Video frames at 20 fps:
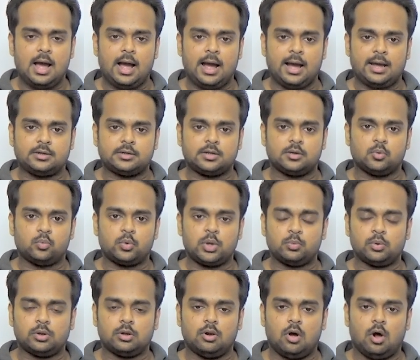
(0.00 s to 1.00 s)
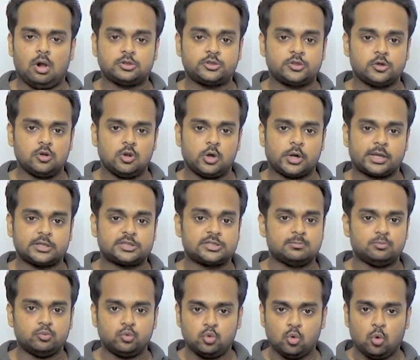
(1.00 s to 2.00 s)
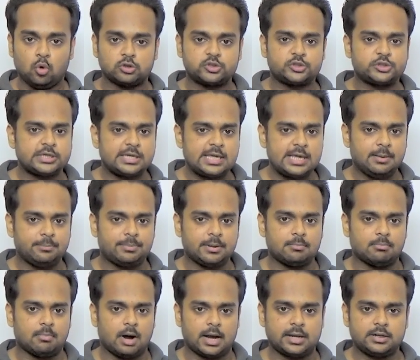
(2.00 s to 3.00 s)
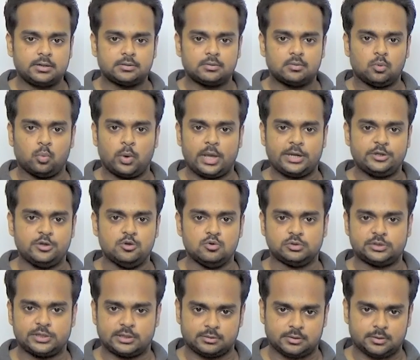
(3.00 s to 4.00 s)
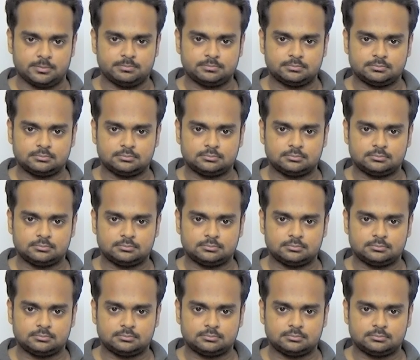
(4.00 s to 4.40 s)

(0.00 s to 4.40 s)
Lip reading: and we will also look at some rules to keep in mind when using them.